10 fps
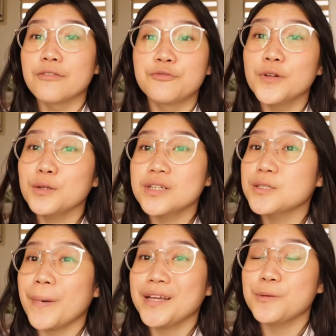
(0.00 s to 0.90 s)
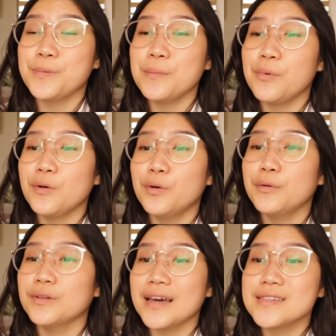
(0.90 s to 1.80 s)
full respect to people
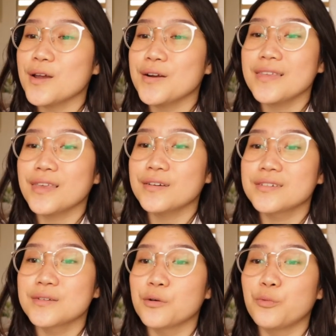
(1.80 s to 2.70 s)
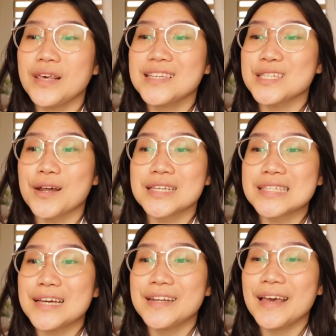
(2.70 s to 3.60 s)
who like starting their weeks on a
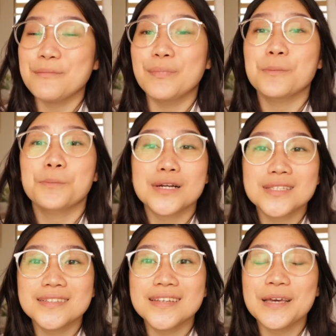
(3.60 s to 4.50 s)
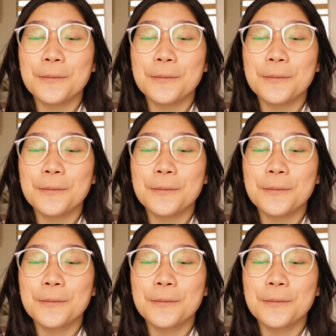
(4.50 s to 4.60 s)
Sunday, but personally,